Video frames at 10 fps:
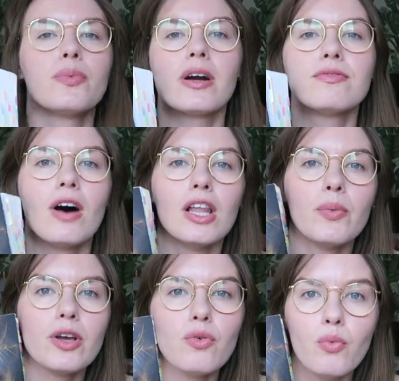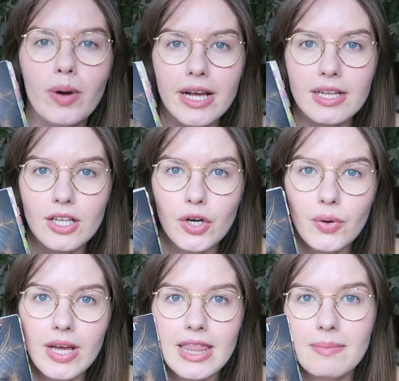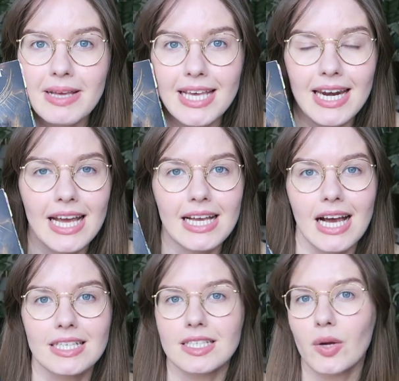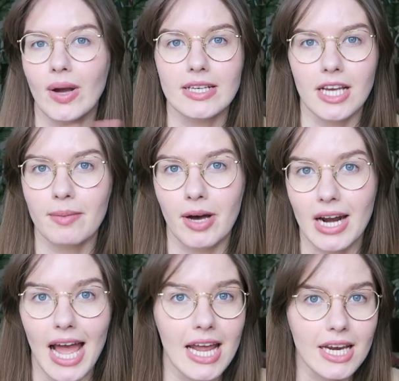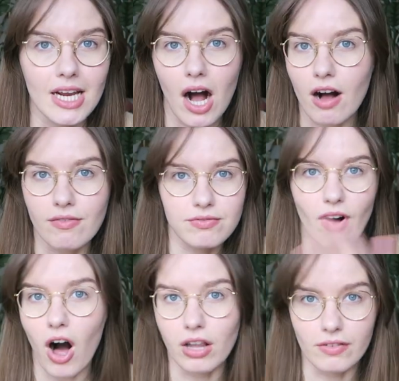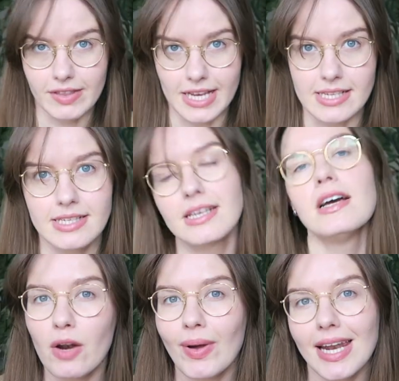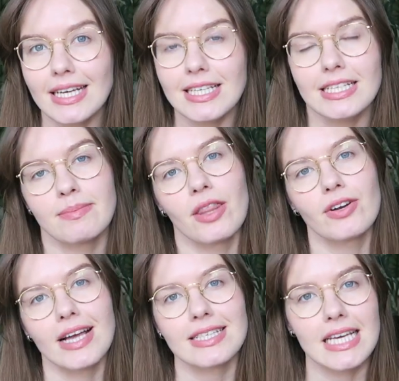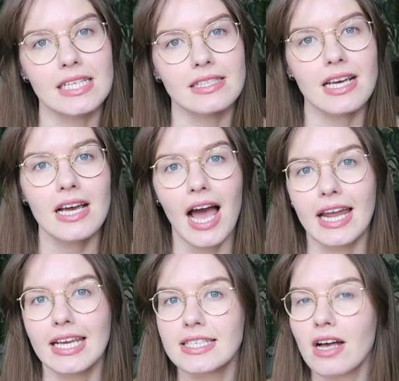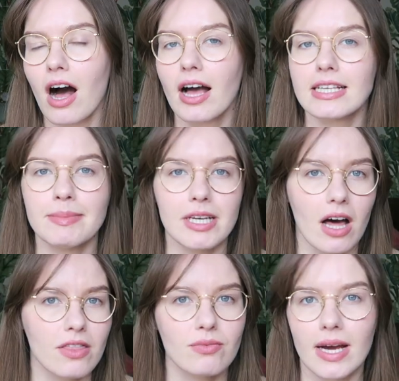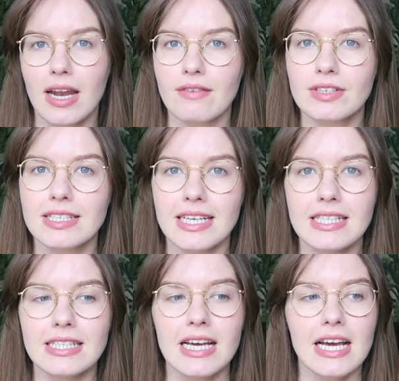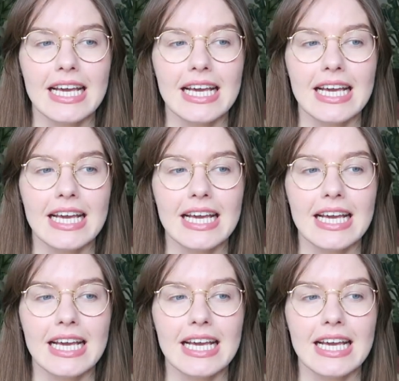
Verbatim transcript: So we are following Will, who in the beginning has no idea about any of all of this. And one night his mother gets killed, and he's has been on the run ever since.